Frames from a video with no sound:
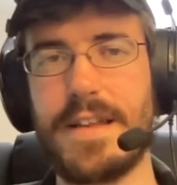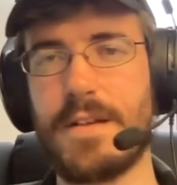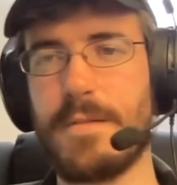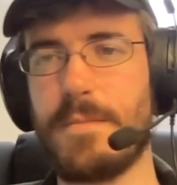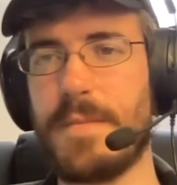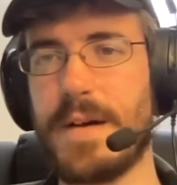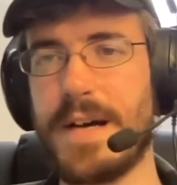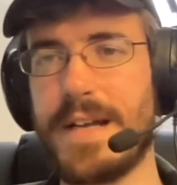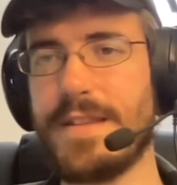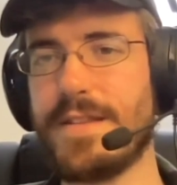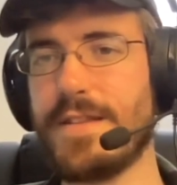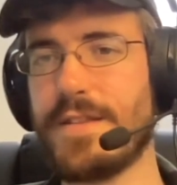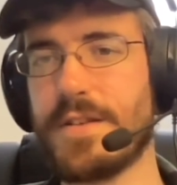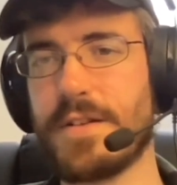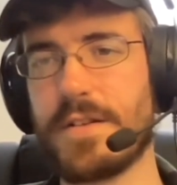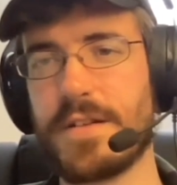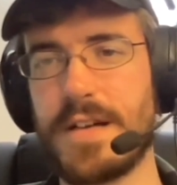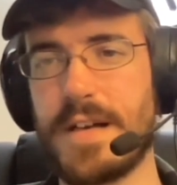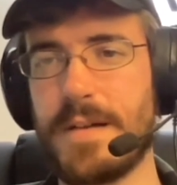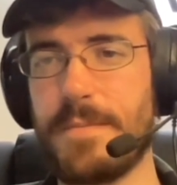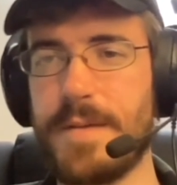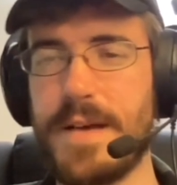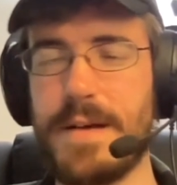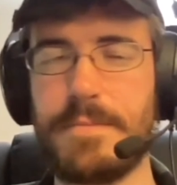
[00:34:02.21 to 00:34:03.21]
month they're going
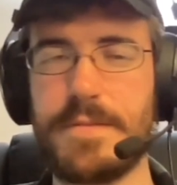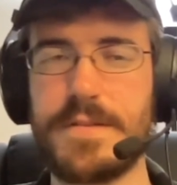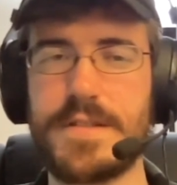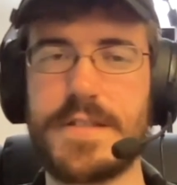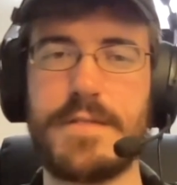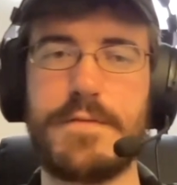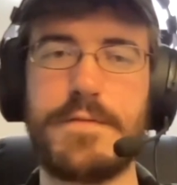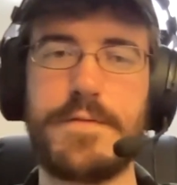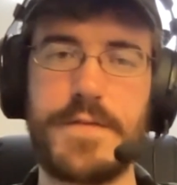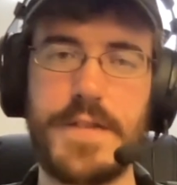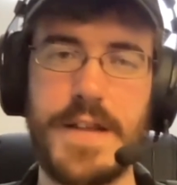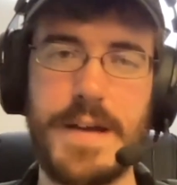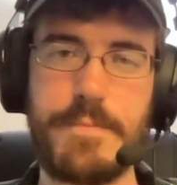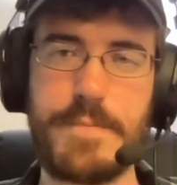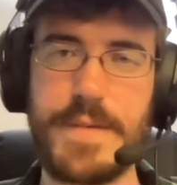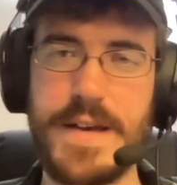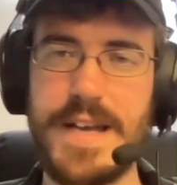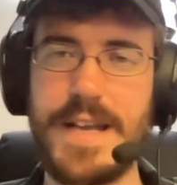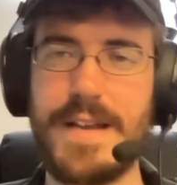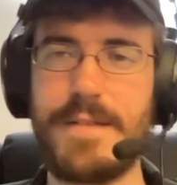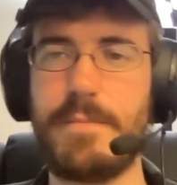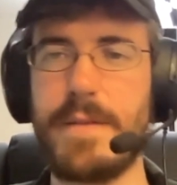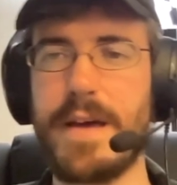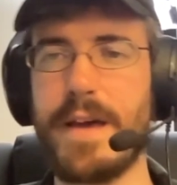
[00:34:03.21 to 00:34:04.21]
to be able to flip it
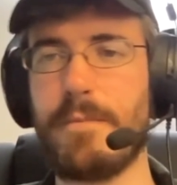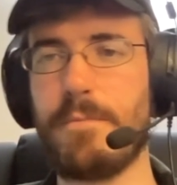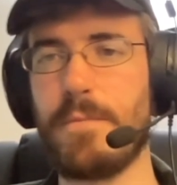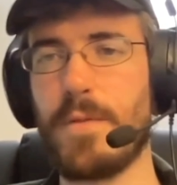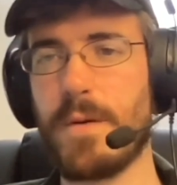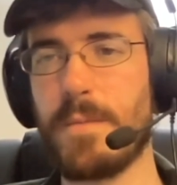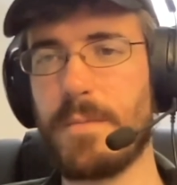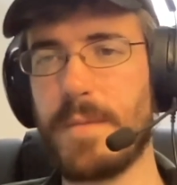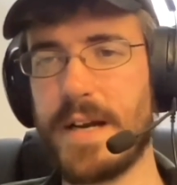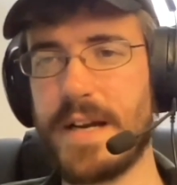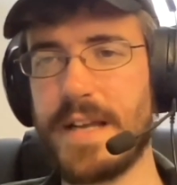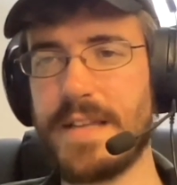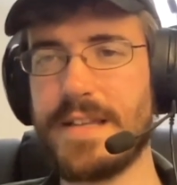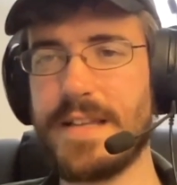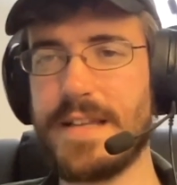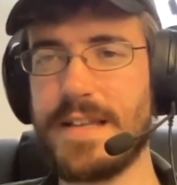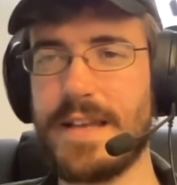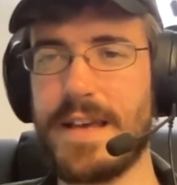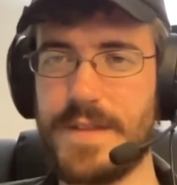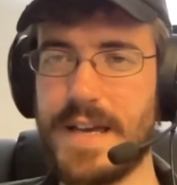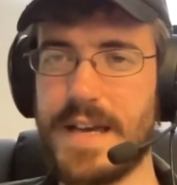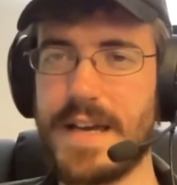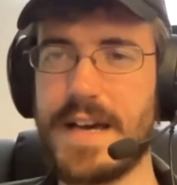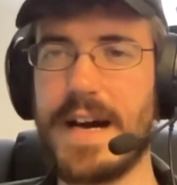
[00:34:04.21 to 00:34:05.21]
and make more money than
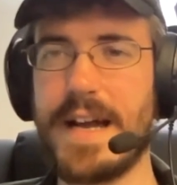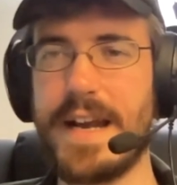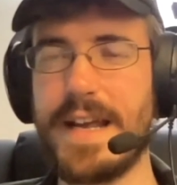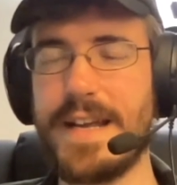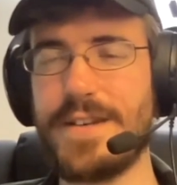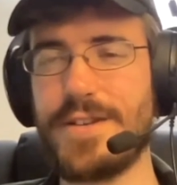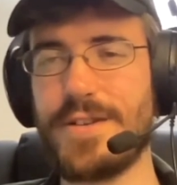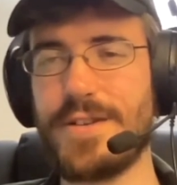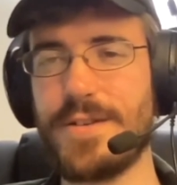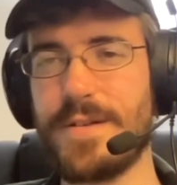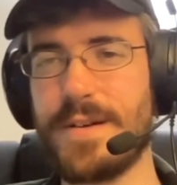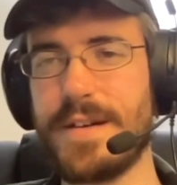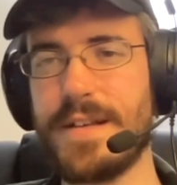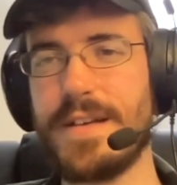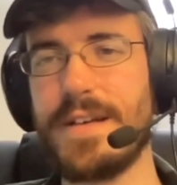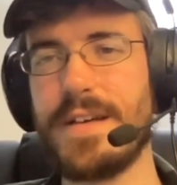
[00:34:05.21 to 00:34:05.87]
they got into it.